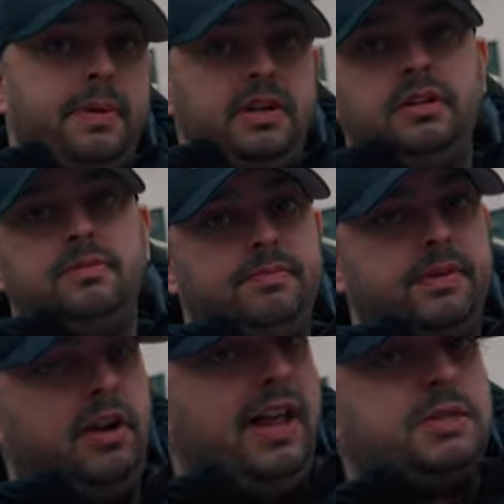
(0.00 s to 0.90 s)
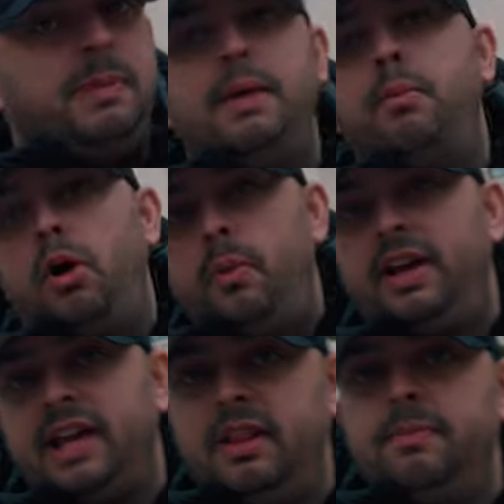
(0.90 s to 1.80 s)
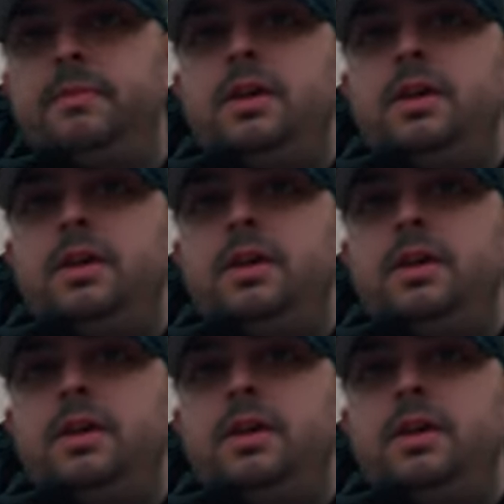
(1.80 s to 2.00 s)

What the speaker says: opinion. And I'll explain why when I get them.